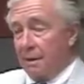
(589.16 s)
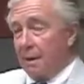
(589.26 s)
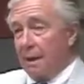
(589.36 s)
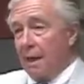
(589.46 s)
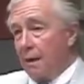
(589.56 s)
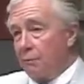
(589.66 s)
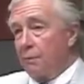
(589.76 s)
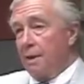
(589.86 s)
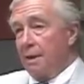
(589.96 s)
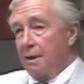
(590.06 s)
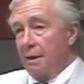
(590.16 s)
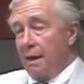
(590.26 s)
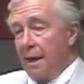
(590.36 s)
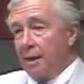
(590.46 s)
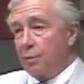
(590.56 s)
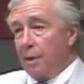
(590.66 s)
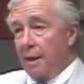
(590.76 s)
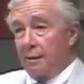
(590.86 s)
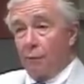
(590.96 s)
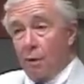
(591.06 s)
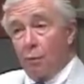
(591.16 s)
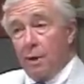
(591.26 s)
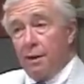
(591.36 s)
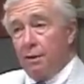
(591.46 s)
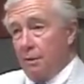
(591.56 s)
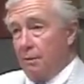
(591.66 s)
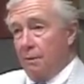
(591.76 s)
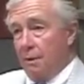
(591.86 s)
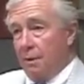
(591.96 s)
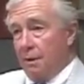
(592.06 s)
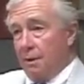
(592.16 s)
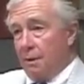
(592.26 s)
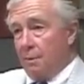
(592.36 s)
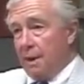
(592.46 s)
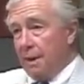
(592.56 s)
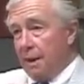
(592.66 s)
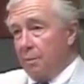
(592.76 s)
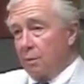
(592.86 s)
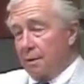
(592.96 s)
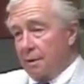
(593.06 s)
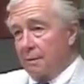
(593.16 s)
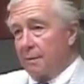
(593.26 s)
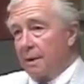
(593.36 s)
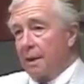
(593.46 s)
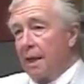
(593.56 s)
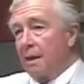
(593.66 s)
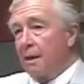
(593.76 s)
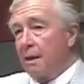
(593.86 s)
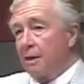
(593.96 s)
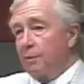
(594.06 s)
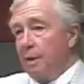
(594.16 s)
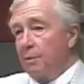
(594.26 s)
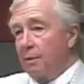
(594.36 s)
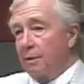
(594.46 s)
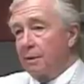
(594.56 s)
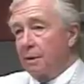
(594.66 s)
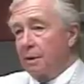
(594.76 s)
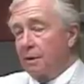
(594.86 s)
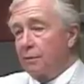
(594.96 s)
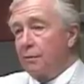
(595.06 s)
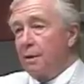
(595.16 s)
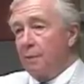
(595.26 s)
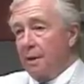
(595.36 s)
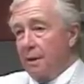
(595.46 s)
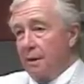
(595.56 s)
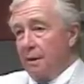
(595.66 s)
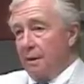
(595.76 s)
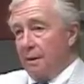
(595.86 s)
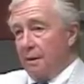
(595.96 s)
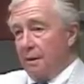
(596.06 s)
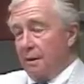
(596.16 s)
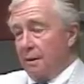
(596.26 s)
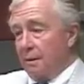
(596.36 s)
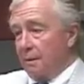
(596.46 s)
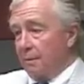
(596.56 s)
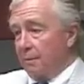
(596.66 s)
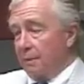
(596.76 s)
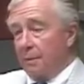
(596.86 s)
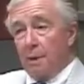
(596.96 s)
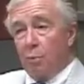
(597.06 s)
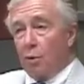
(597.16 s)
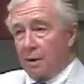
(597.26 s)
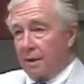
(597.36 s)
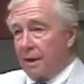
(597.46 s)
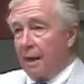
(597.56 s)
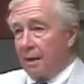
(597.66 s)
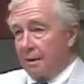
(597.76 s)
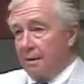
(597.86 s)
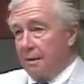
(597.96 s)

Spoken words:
in every aspect of what we do. Being able to analyze people is an extremely important talent.